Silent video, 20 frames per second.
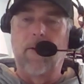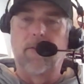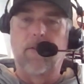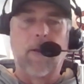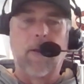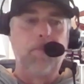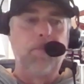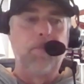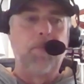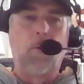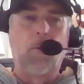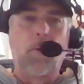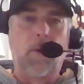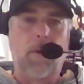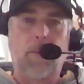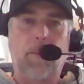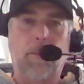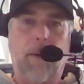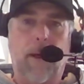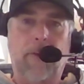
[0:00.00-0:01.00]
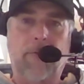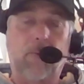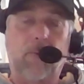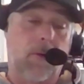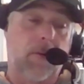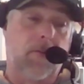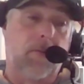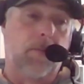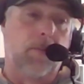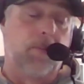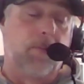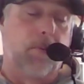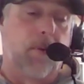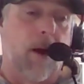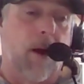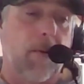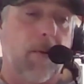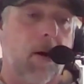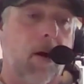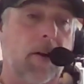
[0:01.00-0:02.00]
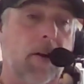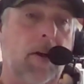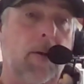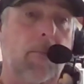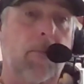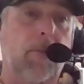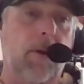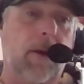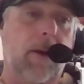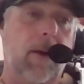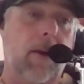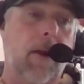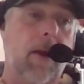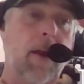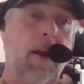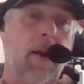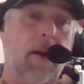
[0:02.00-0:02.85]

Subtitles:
months, one of the best. Well, he's probably arguably,